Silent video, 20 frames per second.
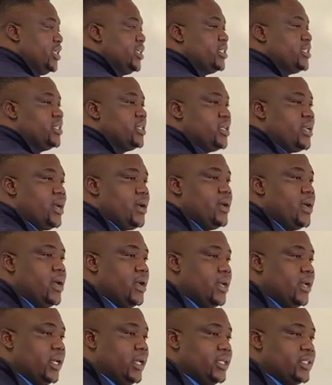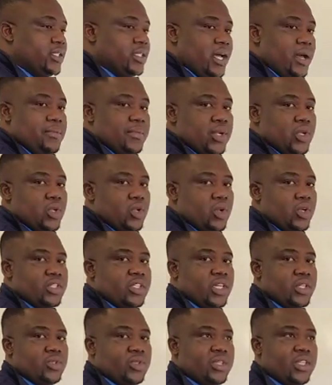listener is coming
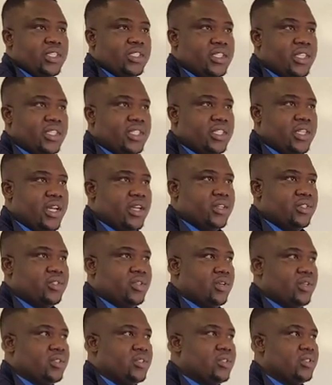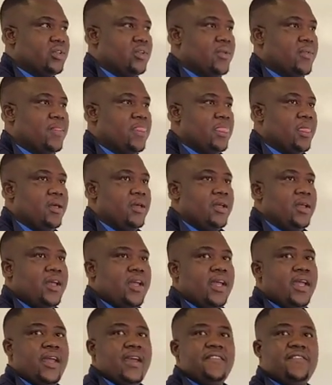closer to the stationary source.
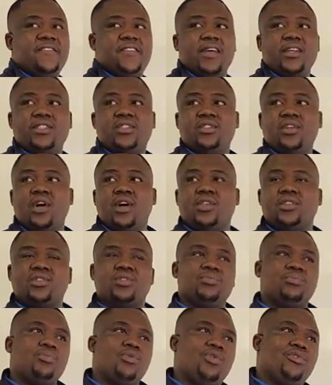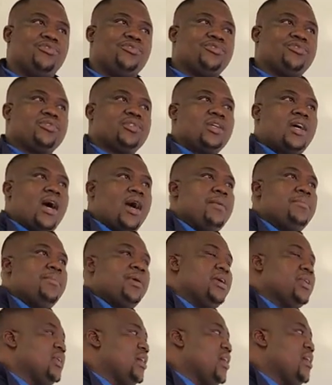If the source moves,
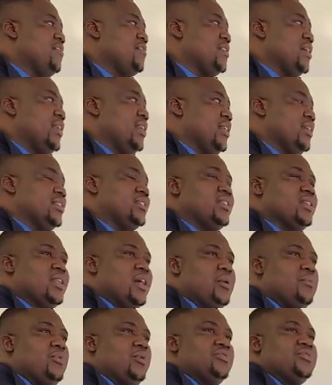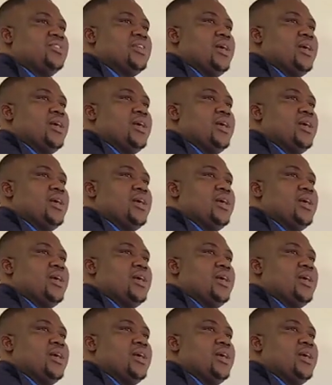if the listener moves